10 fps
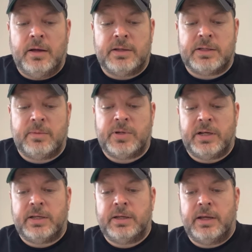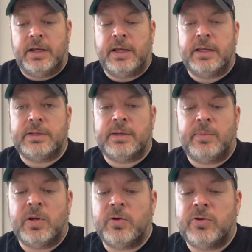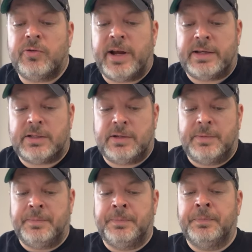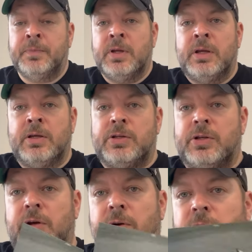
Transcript: subject, and send me your address. So